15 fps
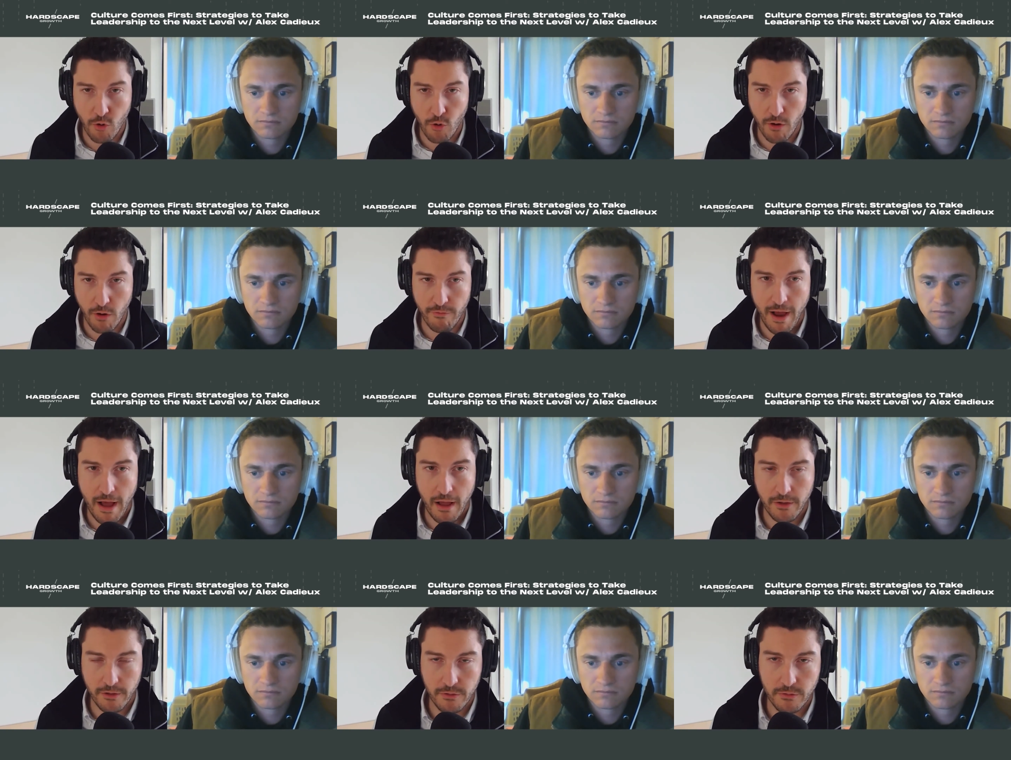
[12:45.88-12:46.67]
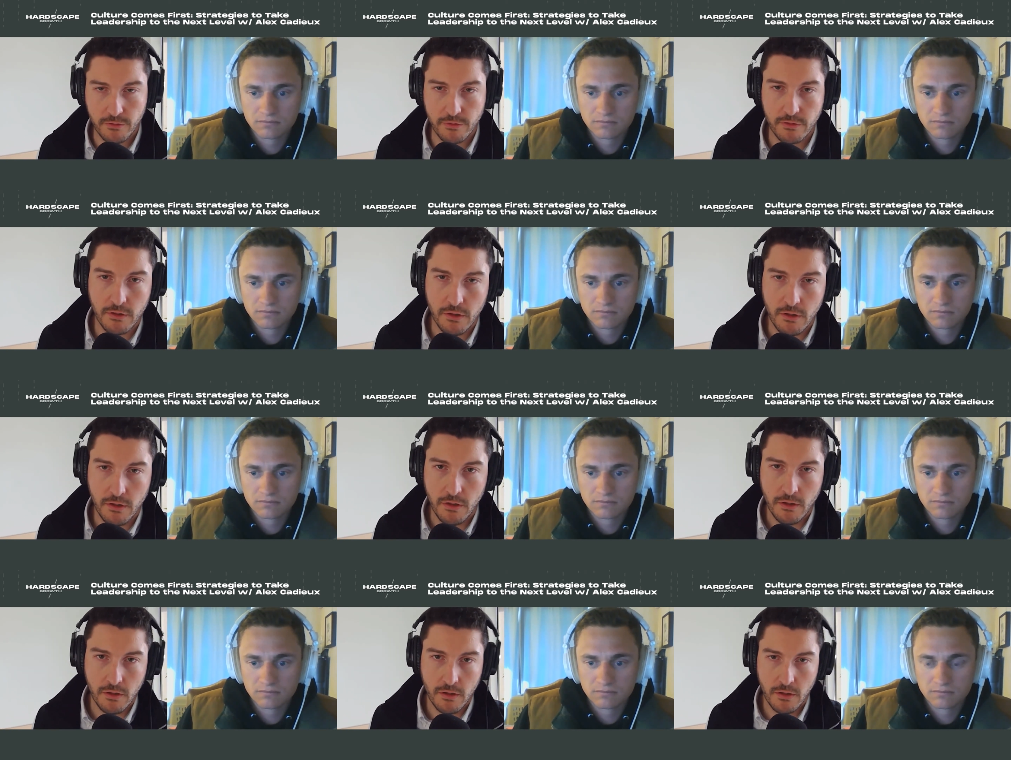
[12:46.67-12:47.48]
Speaker 1: core values.
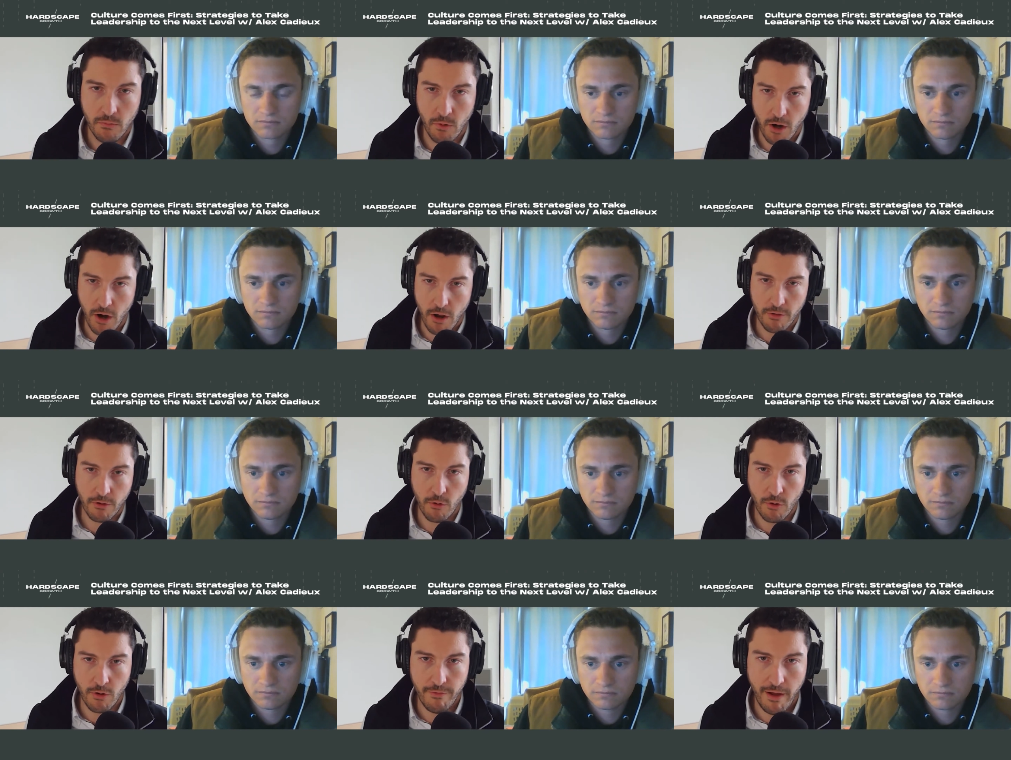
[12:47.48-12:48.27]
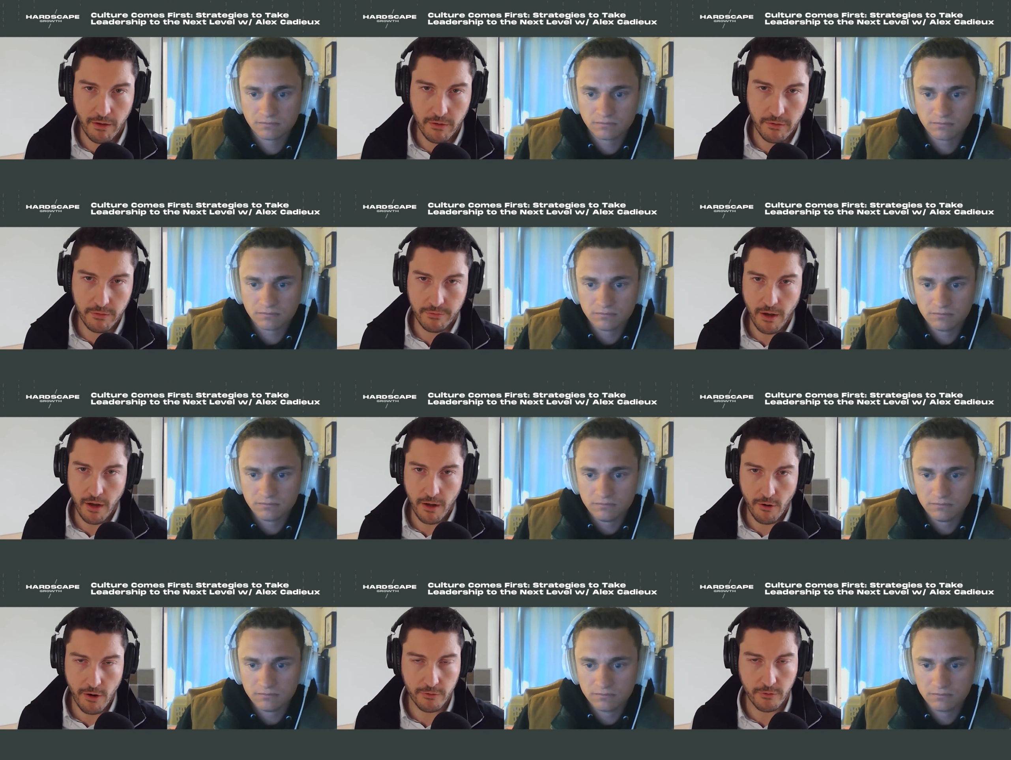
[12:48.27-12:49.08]
What are the core values of
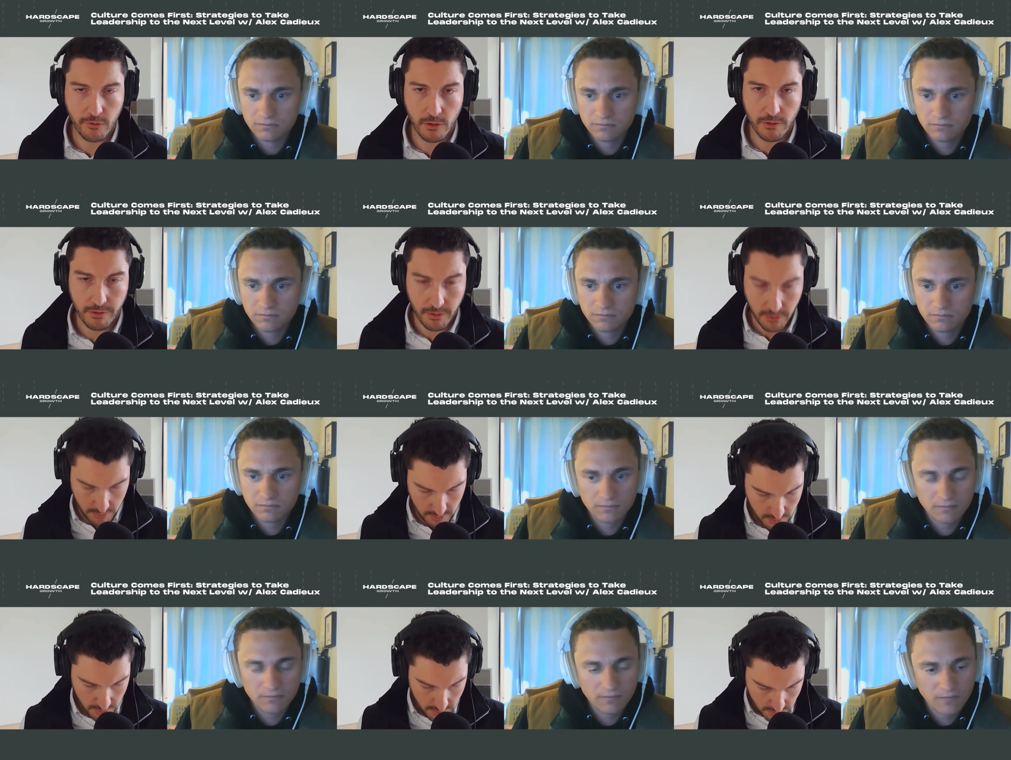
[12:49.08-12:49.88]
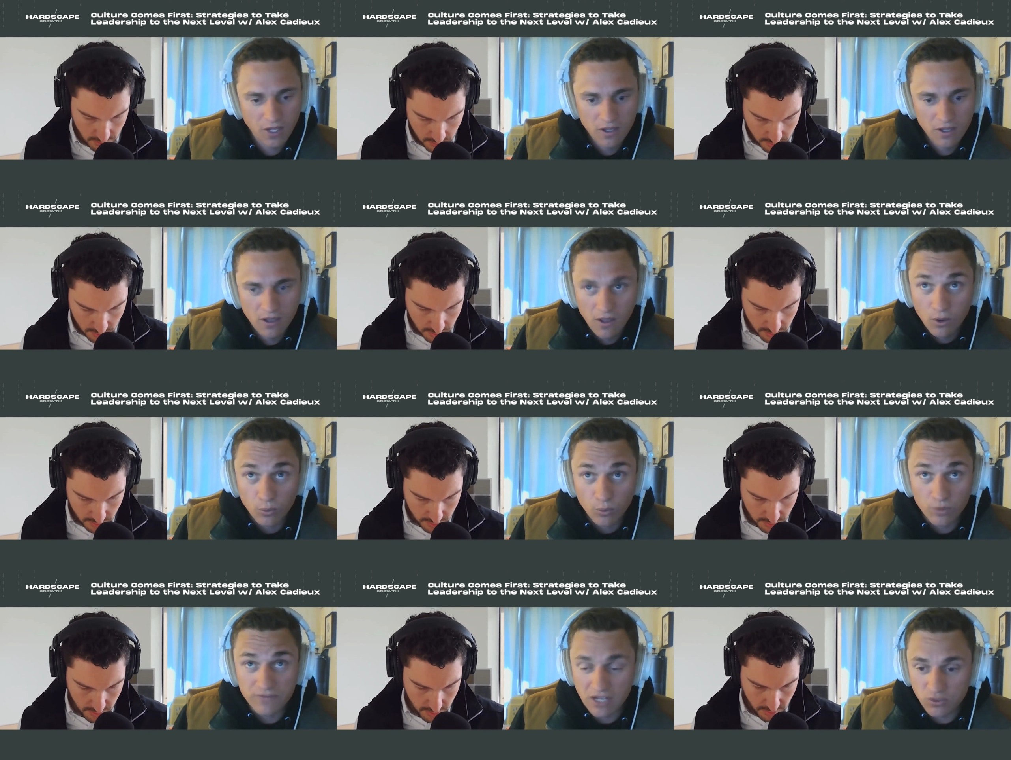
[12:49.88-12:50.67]
Hiner Outdoor Living?
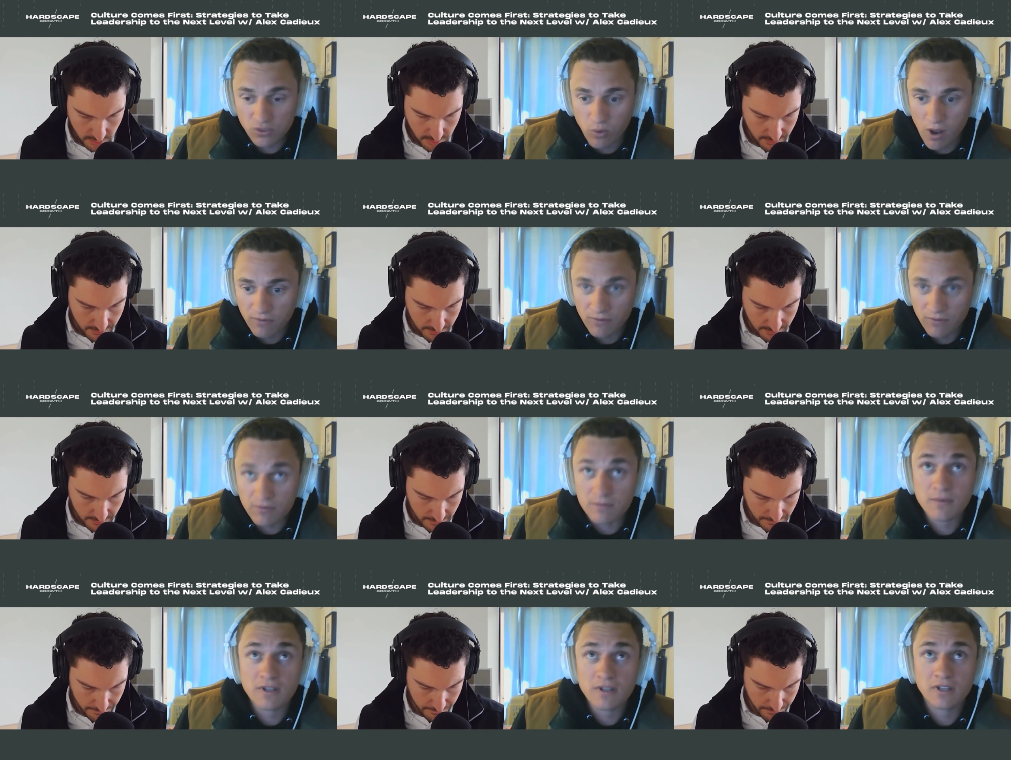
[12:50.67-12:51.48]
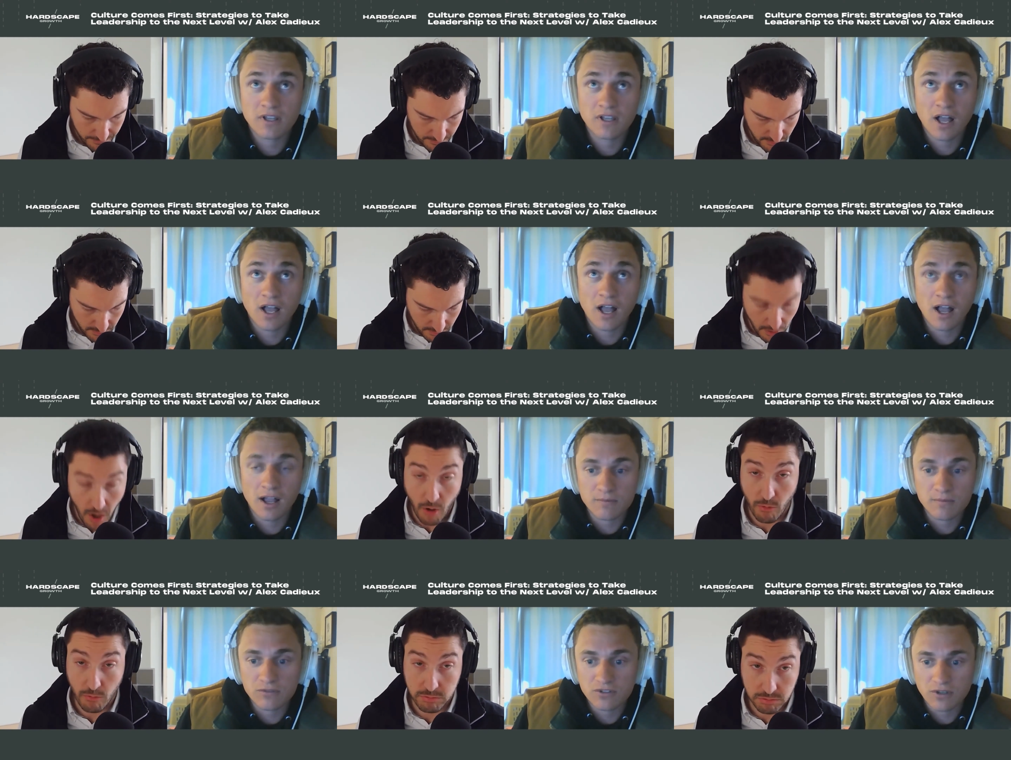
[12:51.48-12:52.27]
Speaker 2: We've got twelve of them. Oh,
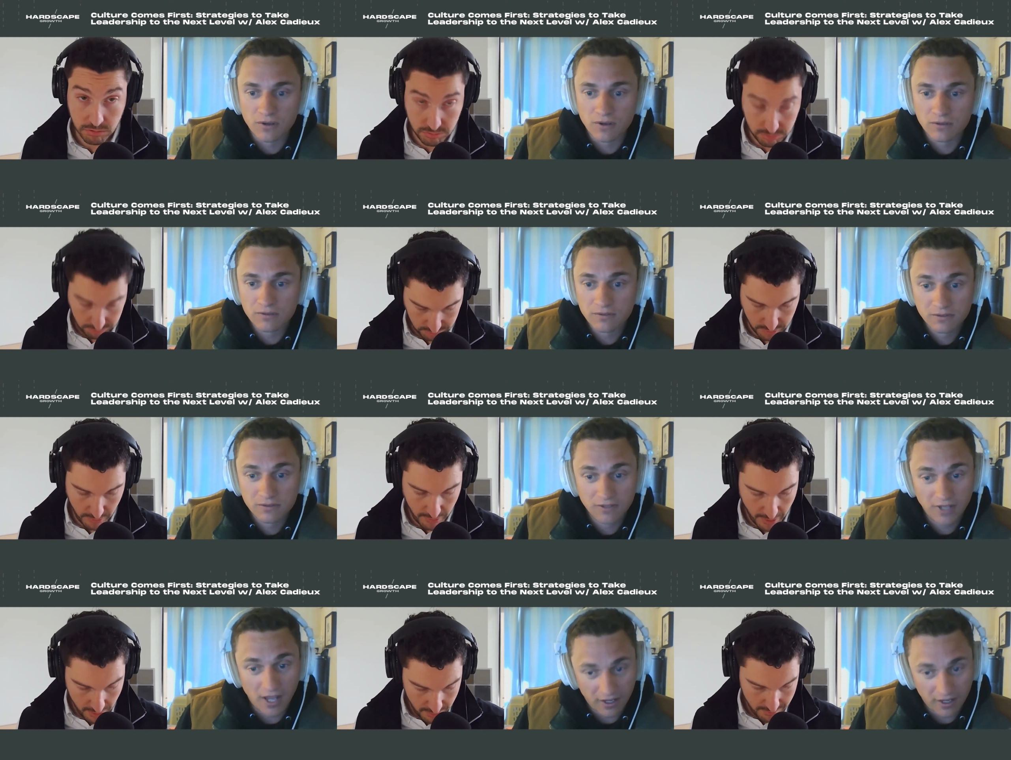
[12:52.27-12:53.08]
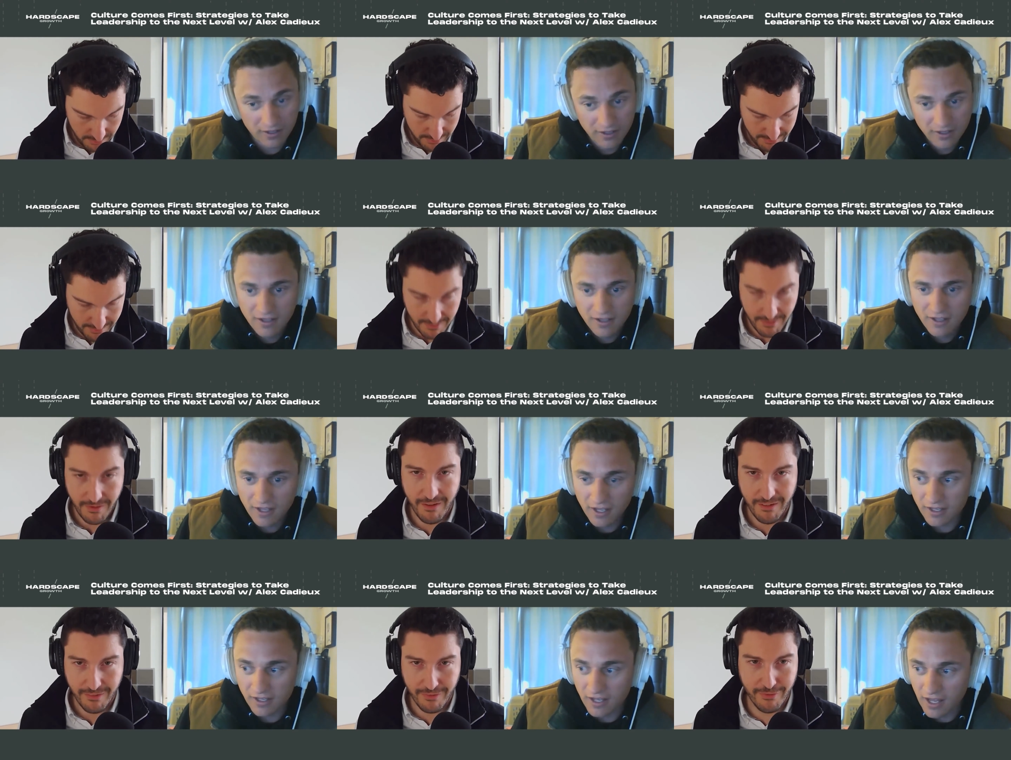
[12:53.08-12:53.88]
um, oh, so okay. Yeah,
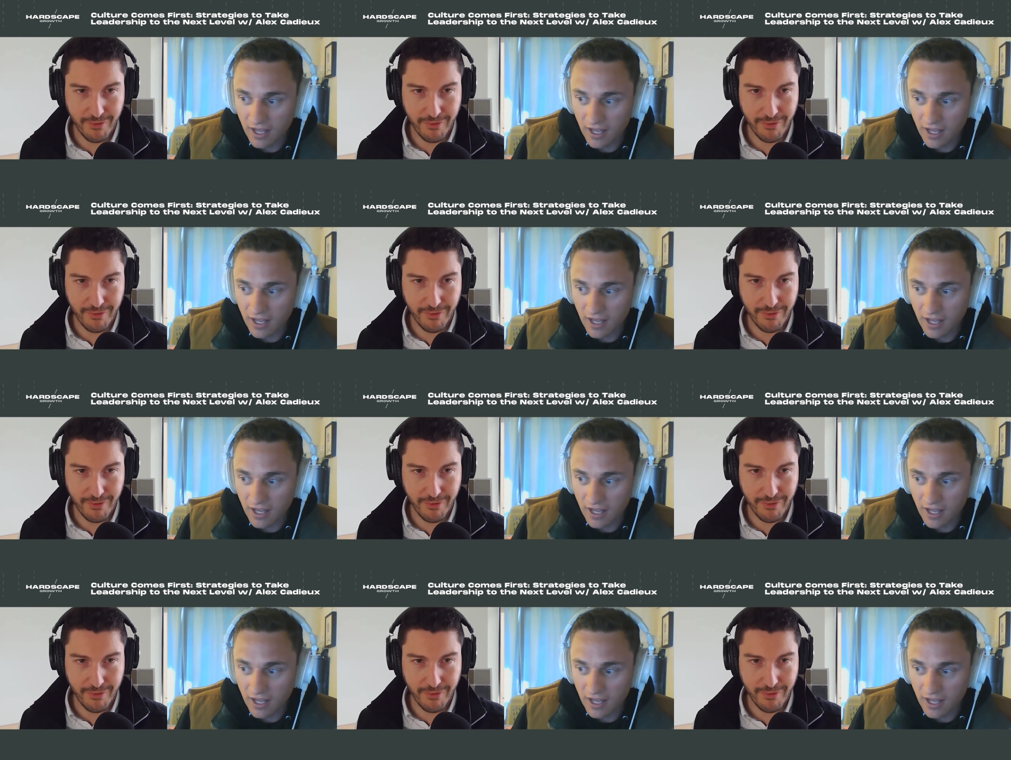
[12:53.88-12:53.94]
it,